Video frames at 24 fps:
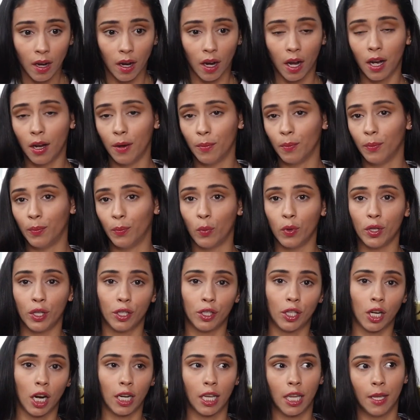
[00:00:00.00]
when
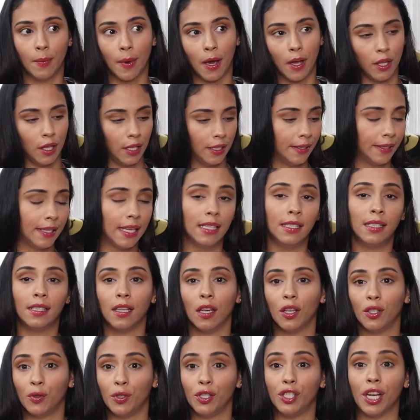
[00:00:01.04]
you're talking about skin
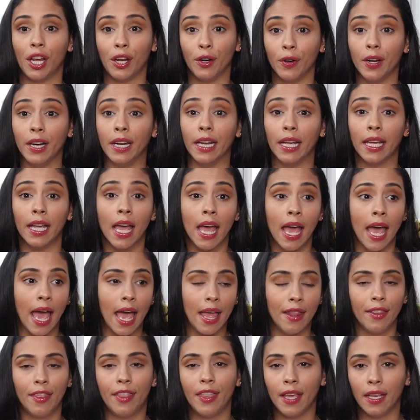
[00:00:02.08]
cells regenerating
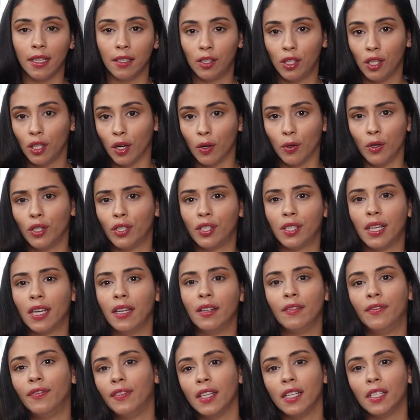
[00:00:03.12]
and things, you know, your
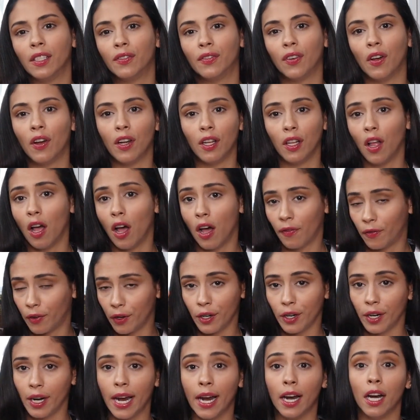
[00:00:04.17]
skin flakes fall off or
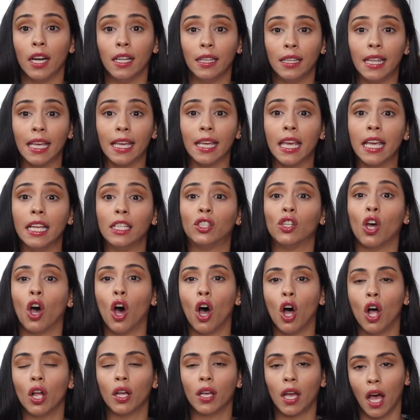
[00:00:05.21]
your hair, like, it's
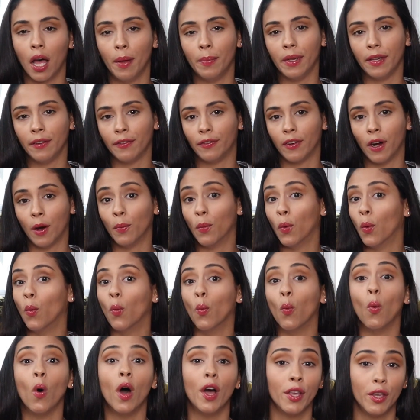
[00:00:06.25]
all coming from
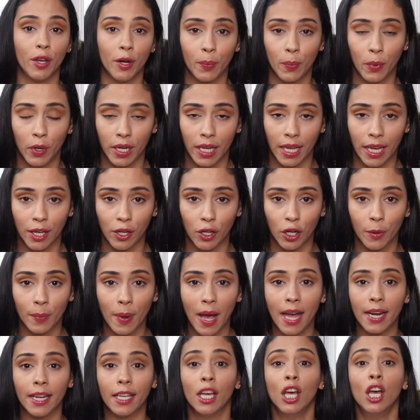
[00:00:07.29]
what you're putting in your
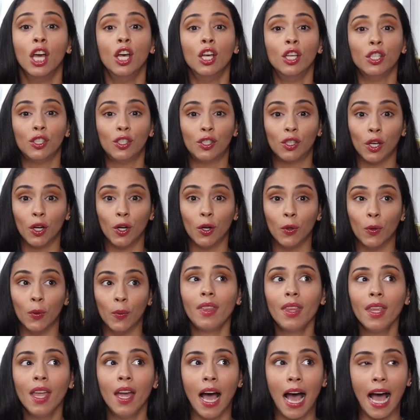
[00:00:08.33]
body. So
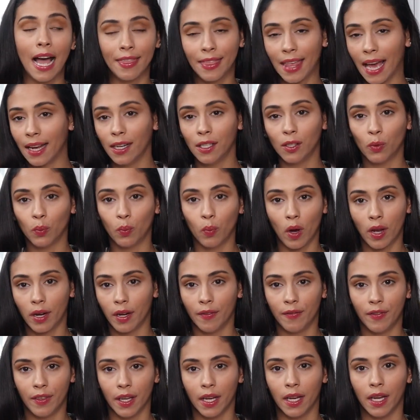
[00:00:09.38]
that is one
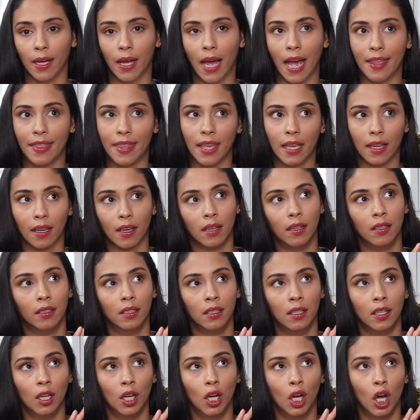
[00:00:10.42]
of the, I think,
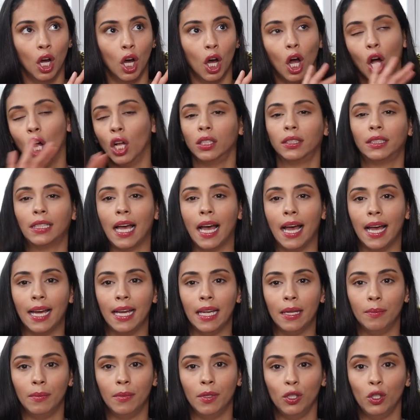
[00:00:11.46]
all
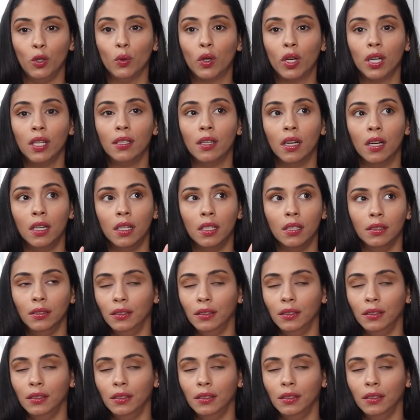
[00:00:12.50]
time, you could